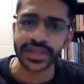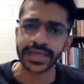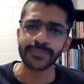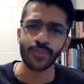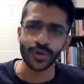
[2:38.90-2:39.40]

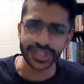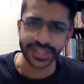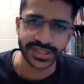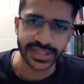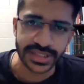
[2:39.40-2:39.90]
the
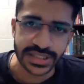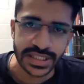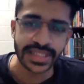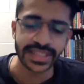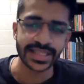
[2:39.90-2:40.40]
emotions
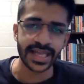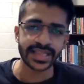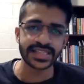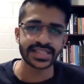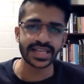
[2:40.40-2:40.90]

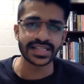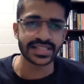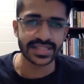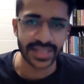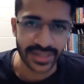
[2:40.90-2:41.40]
that this
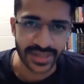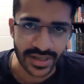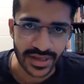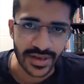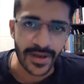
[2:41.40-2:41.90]

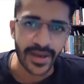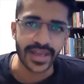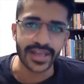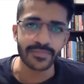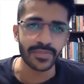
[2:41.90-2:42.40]
elicited
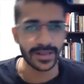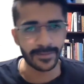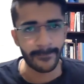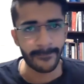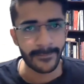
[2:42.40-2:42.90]
in me.
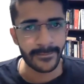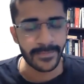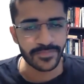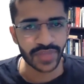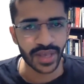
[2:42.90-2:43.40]

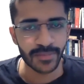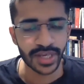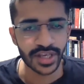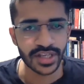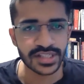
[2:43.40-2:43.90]

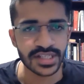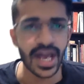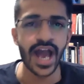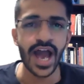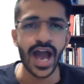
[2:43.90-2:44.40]
Because
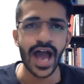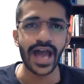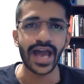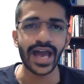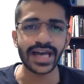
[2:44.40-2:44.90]

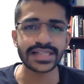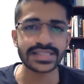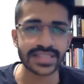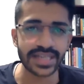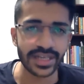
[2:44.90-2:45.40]

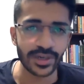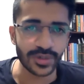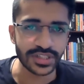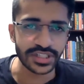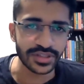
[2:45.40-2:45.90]
as I
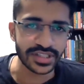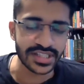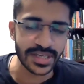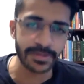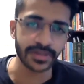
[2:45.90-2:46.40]
looked into this
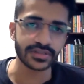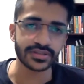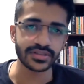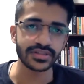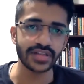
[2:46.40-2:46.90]
deeper,
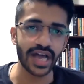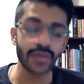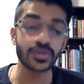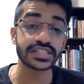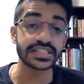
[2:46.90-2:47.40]
I
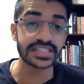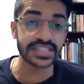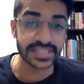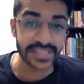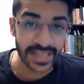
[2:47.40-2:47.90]
was
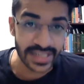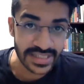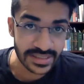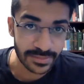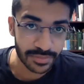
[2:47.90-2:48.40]

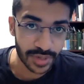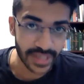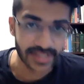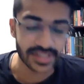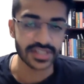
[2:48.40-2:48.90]
insanely
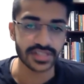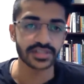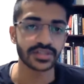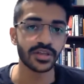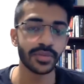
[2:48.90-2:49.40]
surprised.
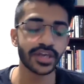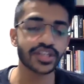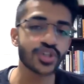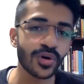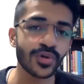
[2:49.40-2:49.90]

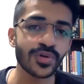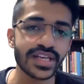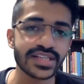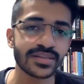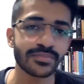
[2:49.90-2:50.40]
Because not
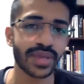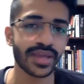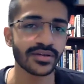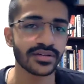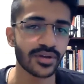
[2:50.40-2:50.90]
only is the
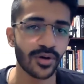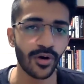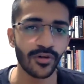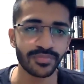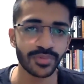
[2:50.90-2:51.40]
mayor
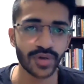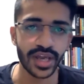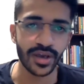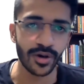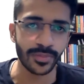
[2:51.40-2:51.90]
of
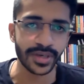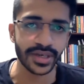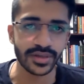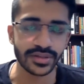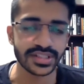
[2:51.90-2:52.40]
Pune
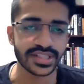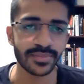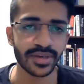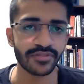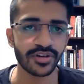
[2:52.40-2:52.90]
operating on the
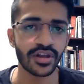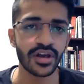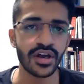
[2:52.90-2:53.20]
same level